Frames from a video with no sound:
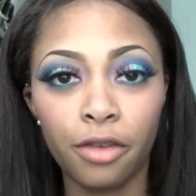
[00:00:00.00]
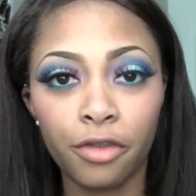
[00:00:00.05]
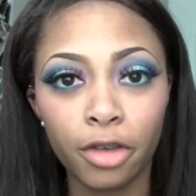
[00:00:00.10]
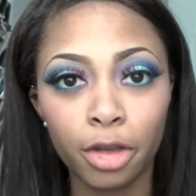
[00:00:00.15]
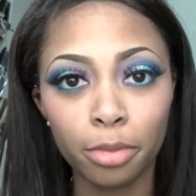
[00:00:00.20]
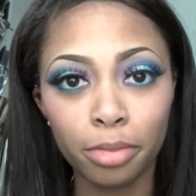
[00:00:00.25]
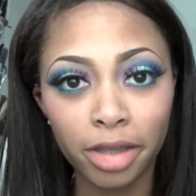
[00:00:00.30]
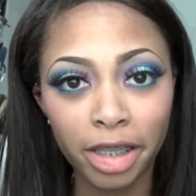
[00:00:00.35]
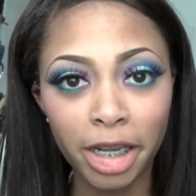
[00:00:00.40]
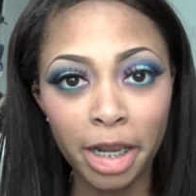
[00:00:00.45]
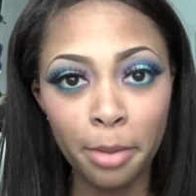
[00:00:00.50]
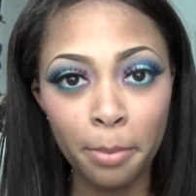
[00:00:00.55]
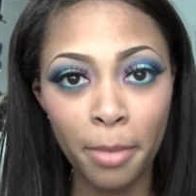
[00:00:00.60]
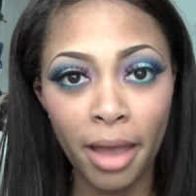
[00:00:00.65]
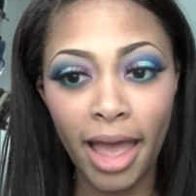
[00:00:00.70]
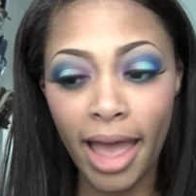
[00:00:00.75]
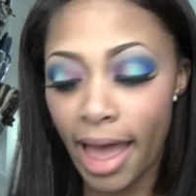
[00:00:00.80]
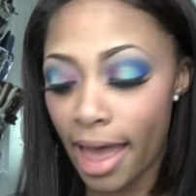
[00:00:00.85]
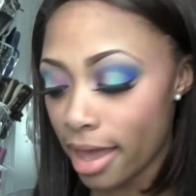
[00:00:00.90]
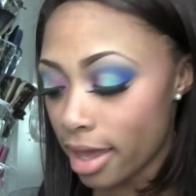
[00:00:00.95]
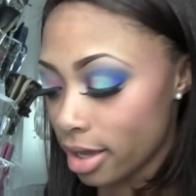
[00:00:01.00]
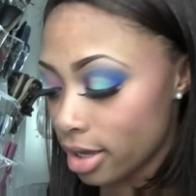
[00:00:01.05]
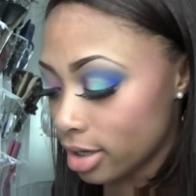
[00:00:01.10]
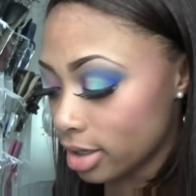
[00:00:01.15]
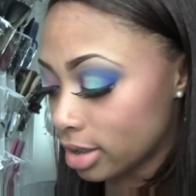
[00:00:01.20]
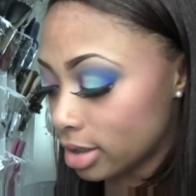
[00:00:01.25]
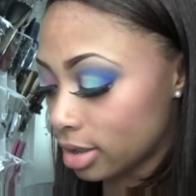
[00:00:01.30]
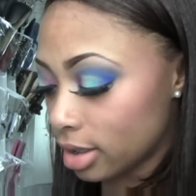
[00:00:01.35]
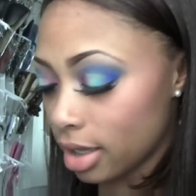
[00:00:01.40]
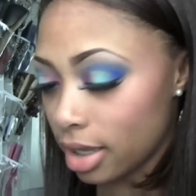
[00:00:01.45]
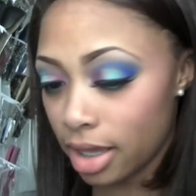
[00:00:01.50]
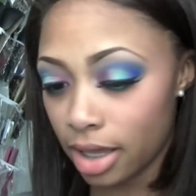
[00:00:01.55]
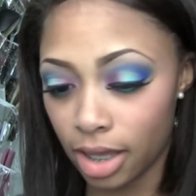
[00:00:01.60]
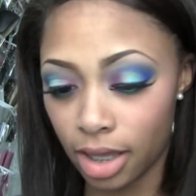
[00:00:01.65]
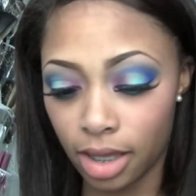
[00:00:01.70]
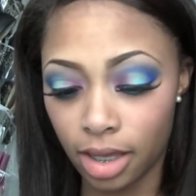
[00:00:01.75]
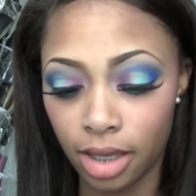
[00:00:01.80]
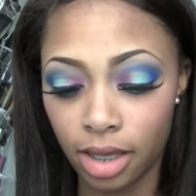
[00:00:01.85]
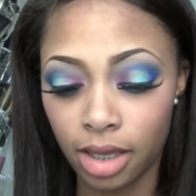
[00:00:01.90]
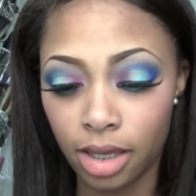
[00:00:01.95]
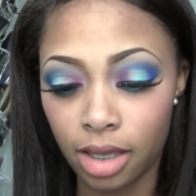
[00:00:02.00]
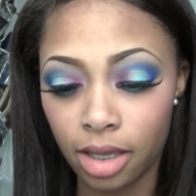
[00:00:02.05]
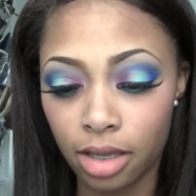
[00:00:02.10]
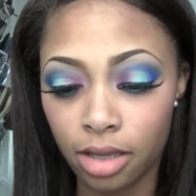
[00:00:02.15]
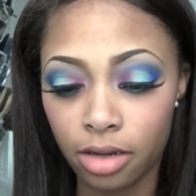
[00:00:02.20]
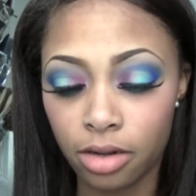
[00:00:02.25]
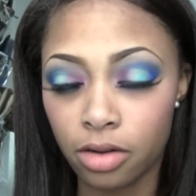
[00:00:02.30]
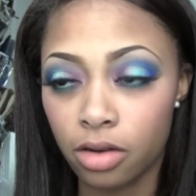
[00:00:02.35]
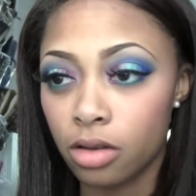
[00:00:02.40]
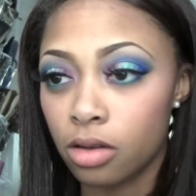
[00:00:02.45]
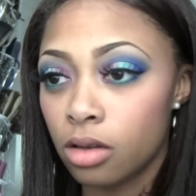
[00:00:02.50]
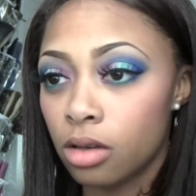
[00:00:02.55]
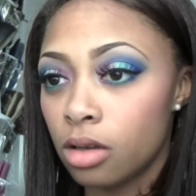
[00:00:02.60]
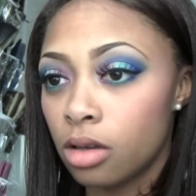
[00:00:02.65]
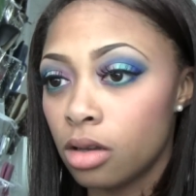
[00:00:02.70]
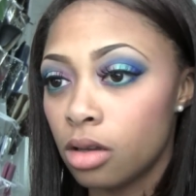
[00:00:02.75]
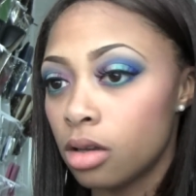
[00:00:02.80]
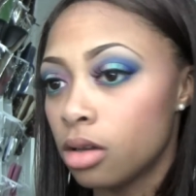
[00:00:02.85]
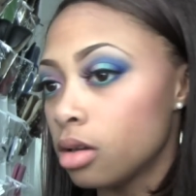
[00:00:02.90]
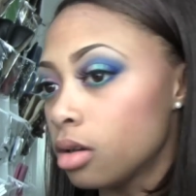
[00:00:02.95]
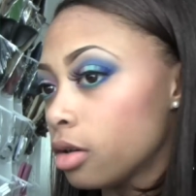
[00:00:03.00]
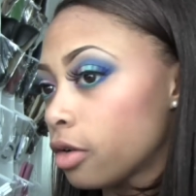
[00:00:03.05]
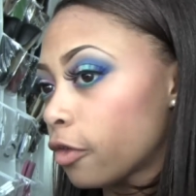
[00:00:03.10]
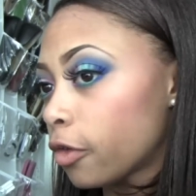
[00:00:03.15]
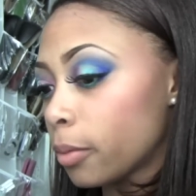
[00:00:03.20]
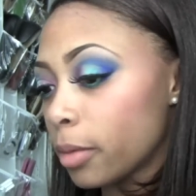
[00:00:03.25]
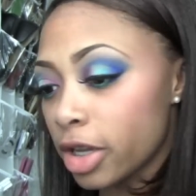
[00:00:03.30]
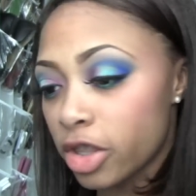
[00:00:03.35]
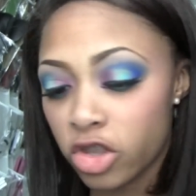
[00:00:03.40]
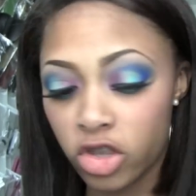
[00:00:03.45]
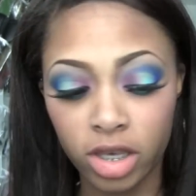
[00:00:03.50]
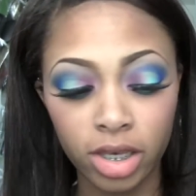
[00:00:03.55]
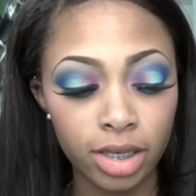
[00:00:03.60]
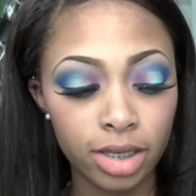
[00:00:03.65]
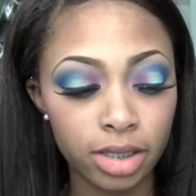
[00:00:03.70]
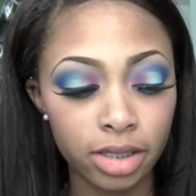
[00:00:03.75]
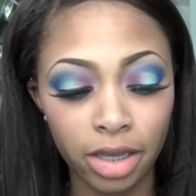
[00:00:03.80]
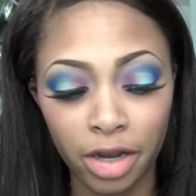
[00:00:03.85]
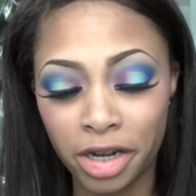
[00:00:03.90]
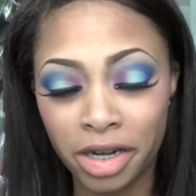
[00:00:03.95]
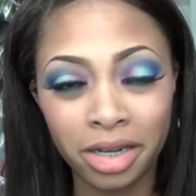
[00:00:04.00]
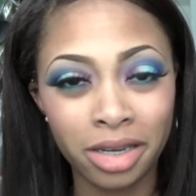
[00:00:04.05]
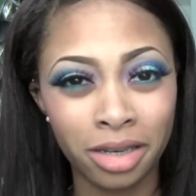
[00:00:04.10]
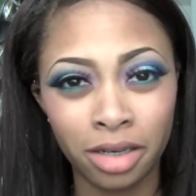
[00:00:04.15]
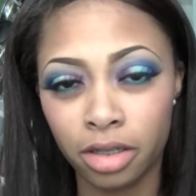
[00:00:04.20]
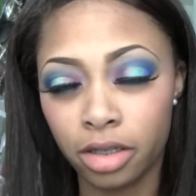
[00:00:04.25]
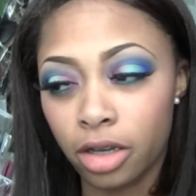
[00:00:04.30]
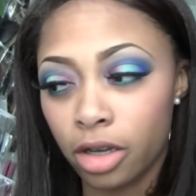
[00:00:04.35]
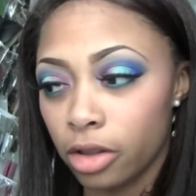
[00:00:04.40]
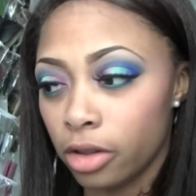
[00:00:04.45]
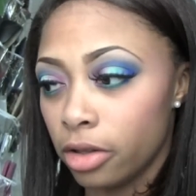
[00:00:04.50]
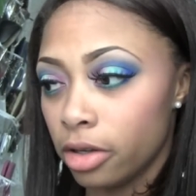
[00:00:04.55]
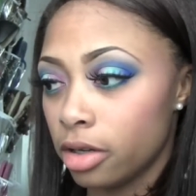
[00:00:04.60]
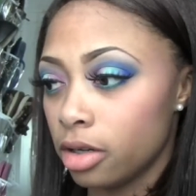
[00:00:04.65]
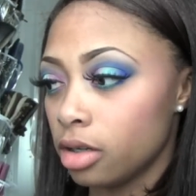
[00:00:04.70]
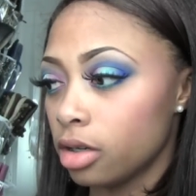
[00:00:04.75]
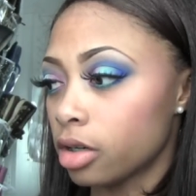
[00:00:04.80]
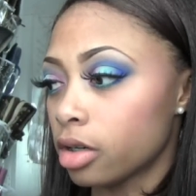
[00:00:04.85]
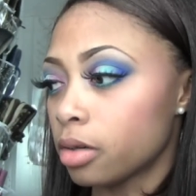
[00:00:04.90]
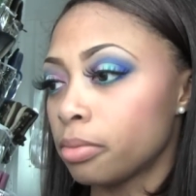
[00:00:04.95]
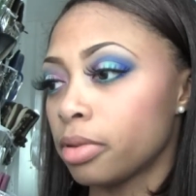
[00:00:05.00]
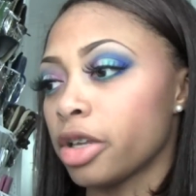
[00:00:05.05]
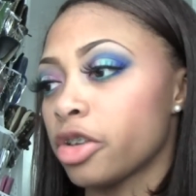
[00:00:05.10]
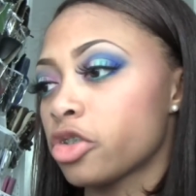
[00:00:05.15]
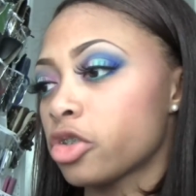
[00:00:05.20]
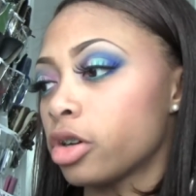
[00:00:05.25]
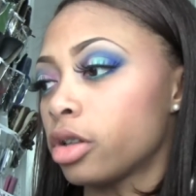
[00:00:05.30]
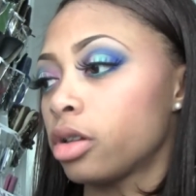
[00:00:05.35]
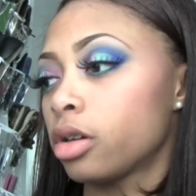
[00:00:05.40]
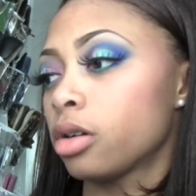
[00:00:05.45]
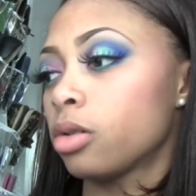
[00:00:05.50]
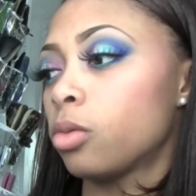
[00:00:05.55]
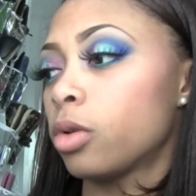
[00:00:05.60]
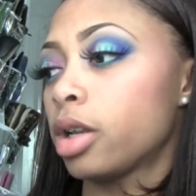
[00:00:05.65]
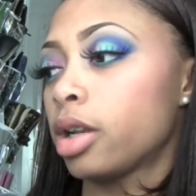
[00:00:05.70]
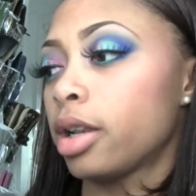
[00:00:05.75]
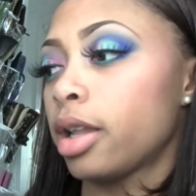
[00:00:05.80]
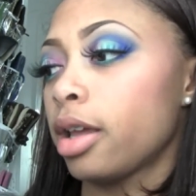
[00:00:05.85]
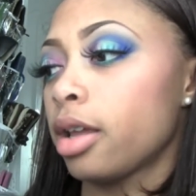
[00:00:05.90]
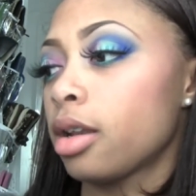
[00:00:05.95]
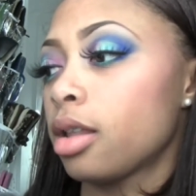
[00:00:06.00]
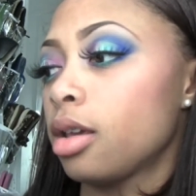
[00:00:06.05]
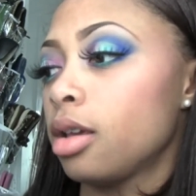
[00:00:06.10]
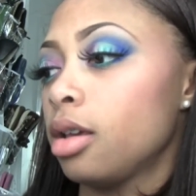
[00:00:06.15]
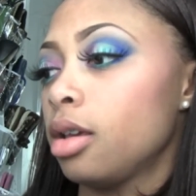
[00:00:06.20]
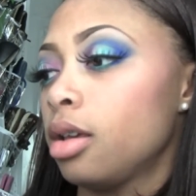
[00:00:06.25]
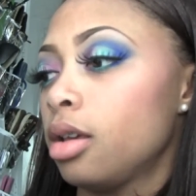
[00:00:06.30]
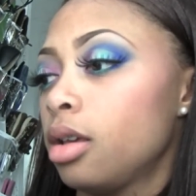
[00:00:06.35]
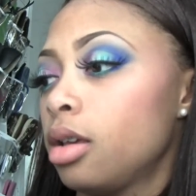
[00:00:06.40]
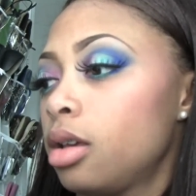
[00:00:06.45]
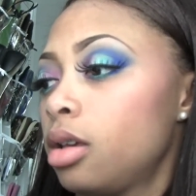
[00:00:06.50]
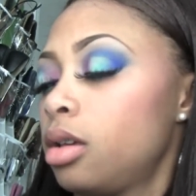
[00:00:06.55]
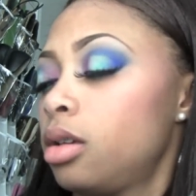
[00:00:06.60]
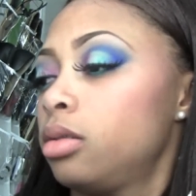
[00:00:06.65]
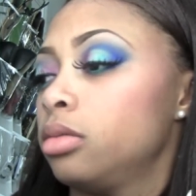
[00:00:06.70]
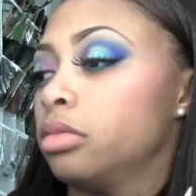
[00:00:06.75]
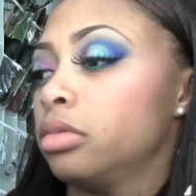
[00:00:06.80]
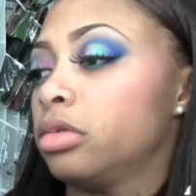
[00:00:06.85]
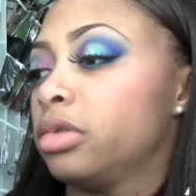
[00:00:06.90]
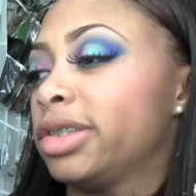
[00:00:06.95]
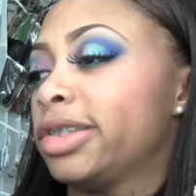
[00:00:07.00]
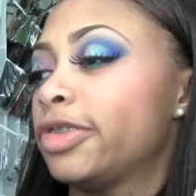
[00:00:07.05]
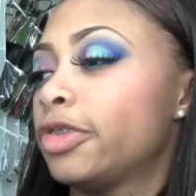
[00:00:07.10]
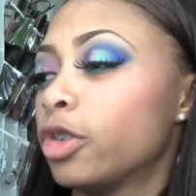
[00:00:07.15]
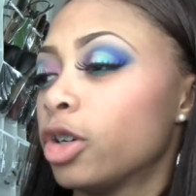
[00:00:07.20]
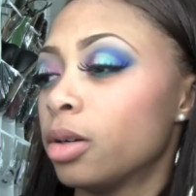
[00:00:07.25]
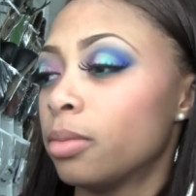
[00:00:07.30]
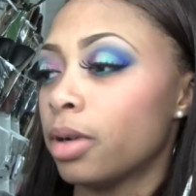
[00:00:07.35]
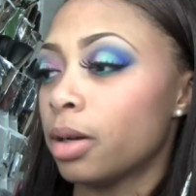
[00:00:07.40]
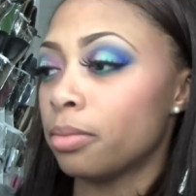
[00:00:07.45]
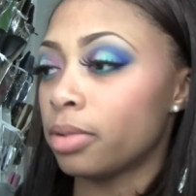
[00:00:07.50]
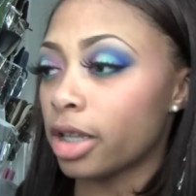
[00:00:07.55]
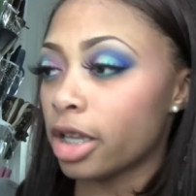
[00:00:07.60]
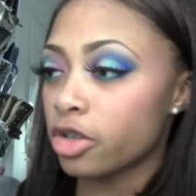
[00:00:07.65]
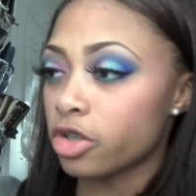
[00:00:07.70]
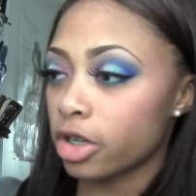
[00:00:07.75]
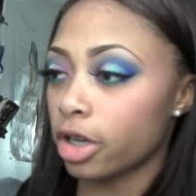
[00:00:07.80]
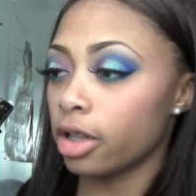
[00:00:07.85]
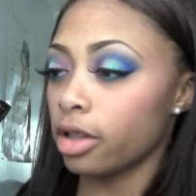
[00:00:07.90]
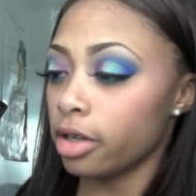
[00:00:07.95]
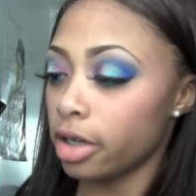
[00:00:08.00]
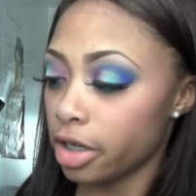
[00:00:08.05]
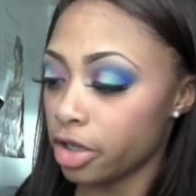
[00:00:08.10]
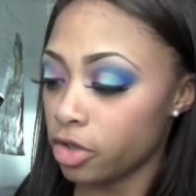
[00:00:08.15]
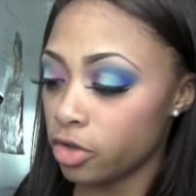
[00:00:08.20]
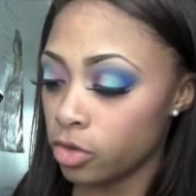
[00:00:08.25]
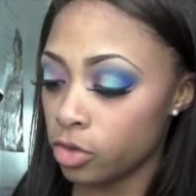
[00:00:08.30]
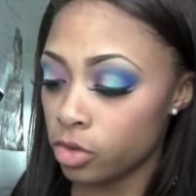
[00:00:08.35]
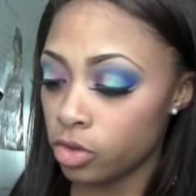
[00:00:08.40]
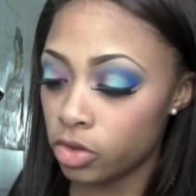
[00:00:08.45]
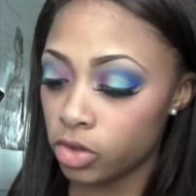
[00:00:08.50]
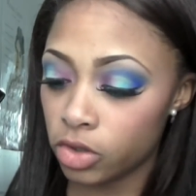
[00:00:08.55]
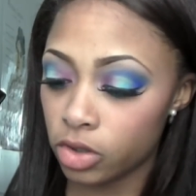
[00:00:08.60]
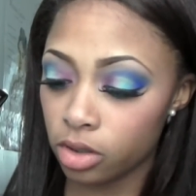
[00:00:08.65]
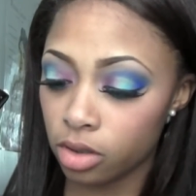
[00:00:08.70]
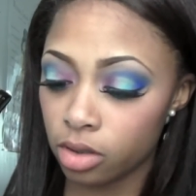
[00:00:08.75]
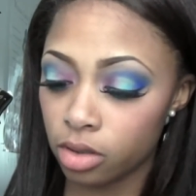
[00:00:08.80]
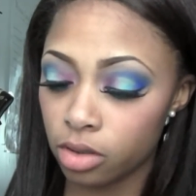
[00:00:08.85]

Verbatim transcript: I've completed my eyes. And for my cheeks, I already did the color, or the blush color or whatnot. For my blush color, I used